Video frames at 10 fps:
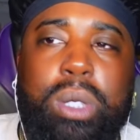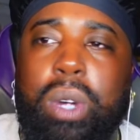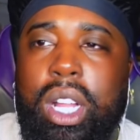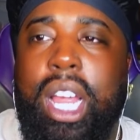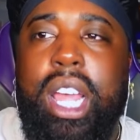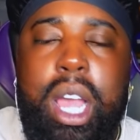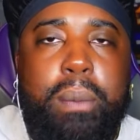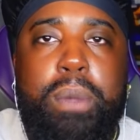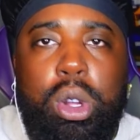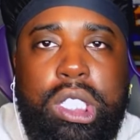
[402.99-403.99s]
But, like,
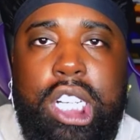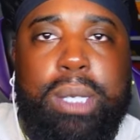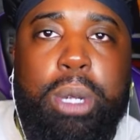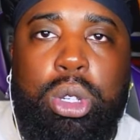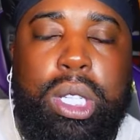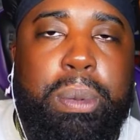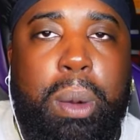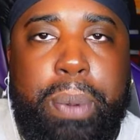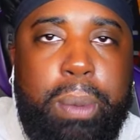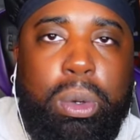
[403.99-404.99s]
music is music, bro.
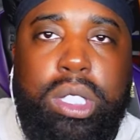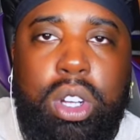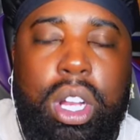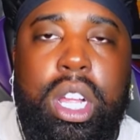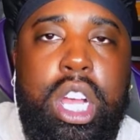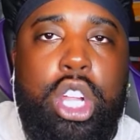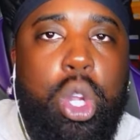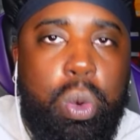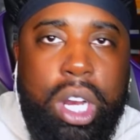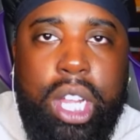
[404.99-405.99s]
People are going to, you
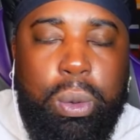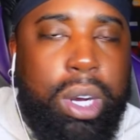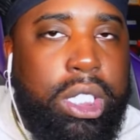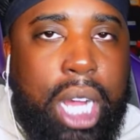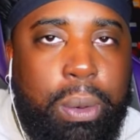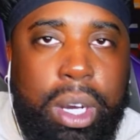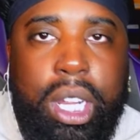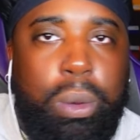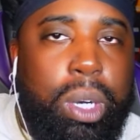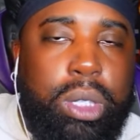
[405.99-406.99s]
want to get rich, I want to
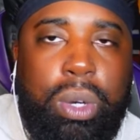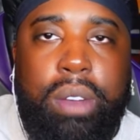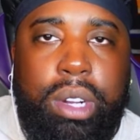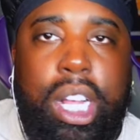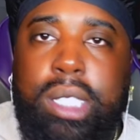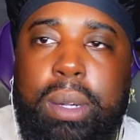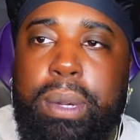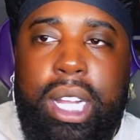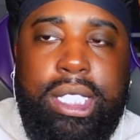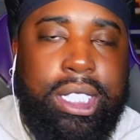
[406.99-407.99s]
get rich, whatever the case may be.
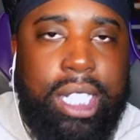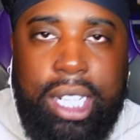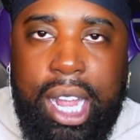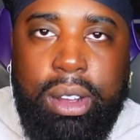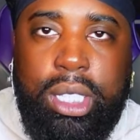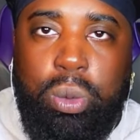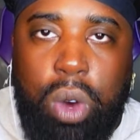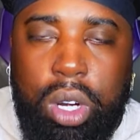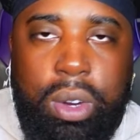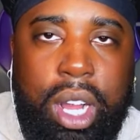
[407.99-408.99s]
Let's sit down, let's
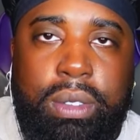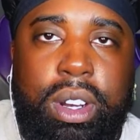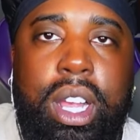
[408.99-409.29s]
work, whatever.